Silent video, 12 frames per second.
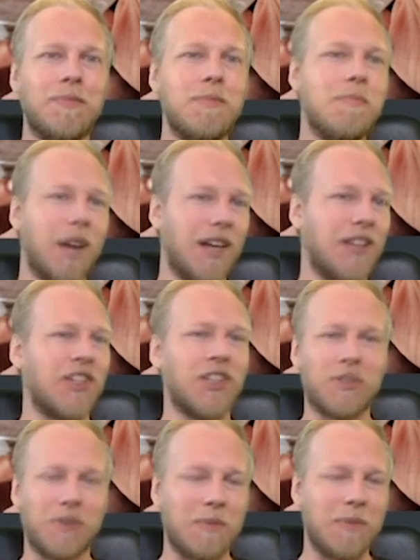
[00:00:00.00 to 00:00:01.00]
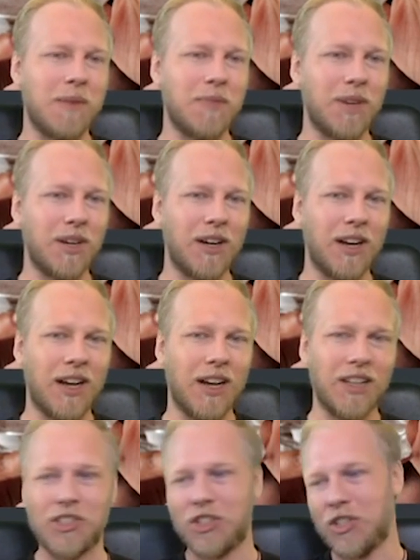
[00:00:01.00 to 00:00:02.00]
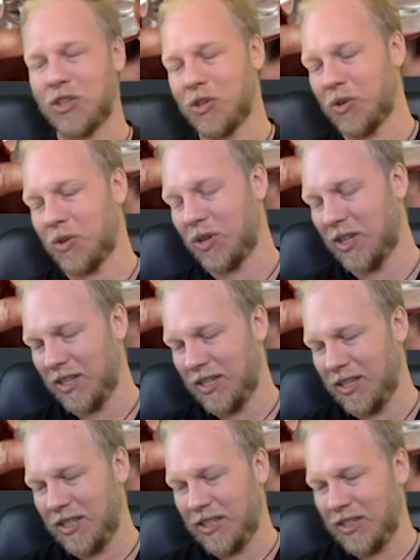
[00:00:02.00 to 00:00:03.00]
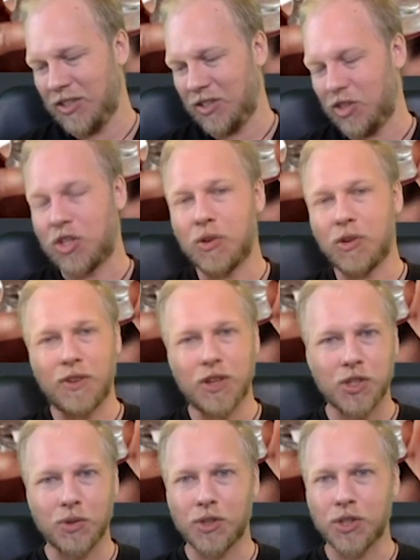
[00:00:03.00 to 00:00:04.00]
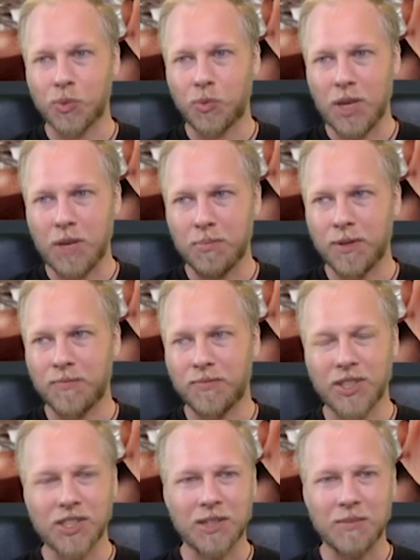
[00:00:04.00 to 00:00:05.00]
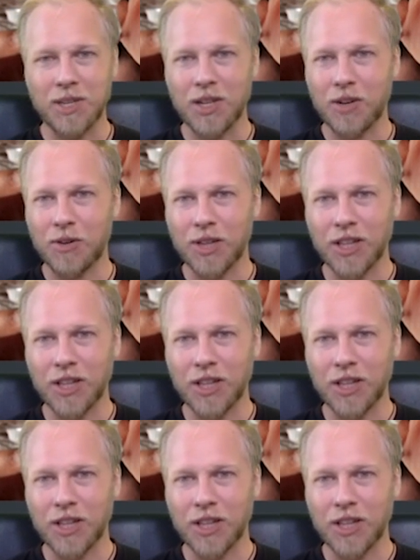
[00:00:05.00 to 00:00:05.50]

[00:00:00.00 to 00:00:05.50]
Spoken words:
But just remember to do a visual sweep. This can be a really